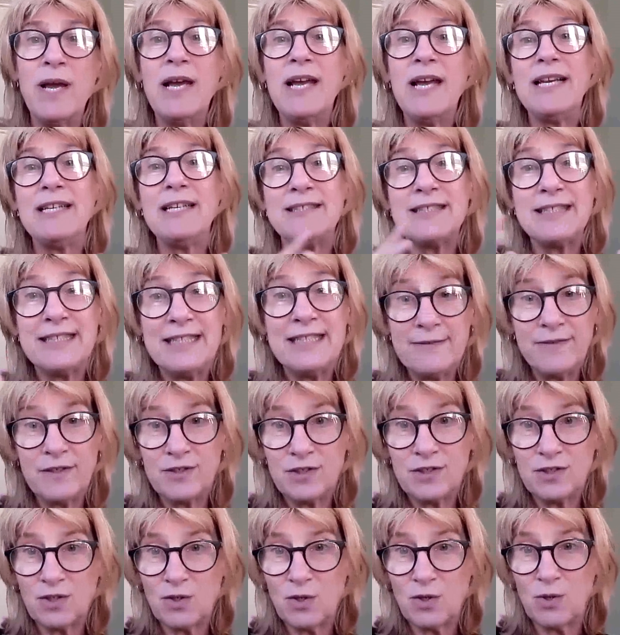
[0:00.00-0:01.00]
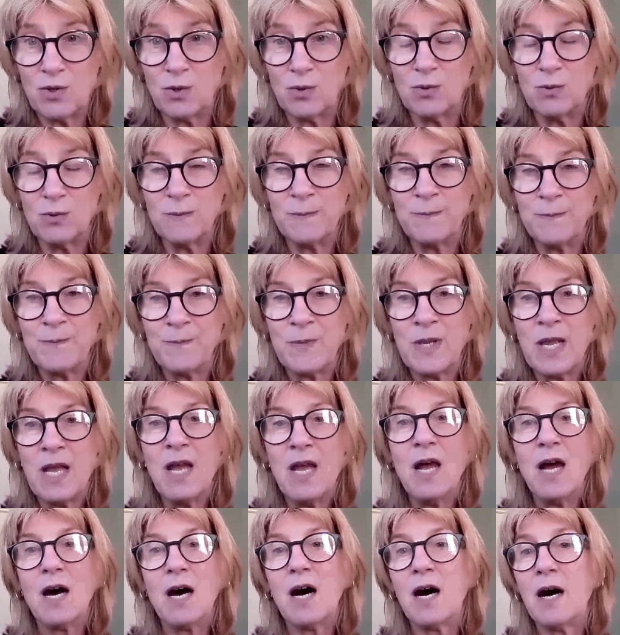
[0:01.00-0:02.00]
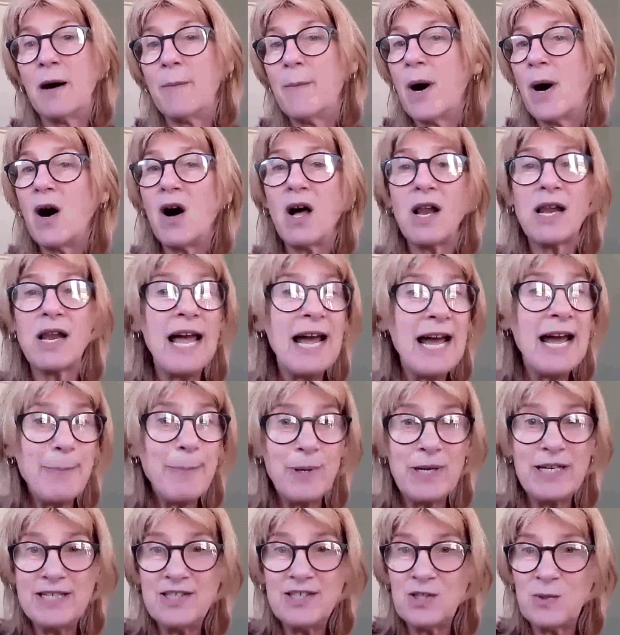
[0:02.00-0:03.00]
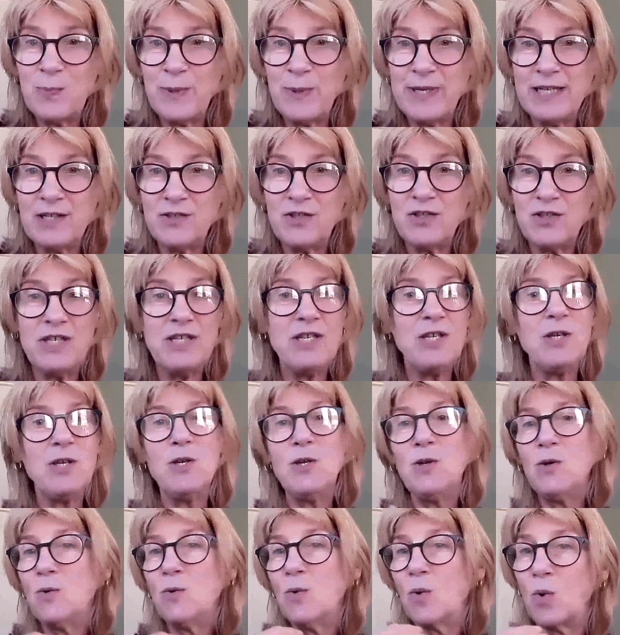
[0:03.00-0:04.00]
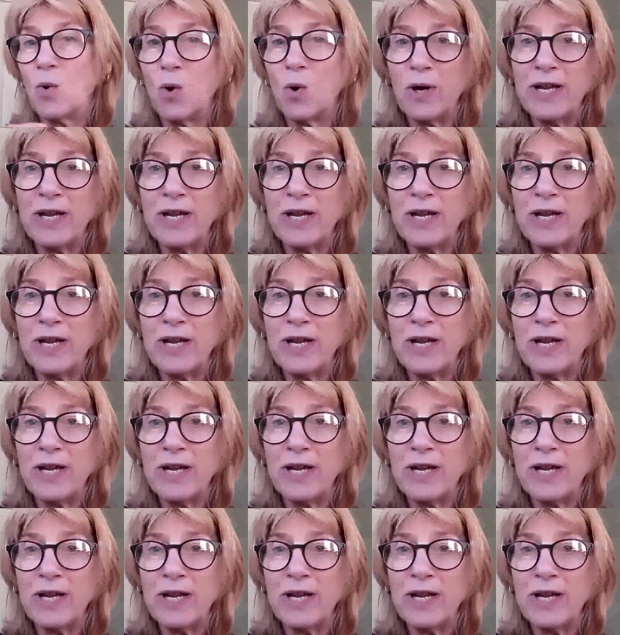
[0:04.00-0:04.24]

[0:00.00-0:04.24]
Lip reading: is give us a call. I'll happily speak to you or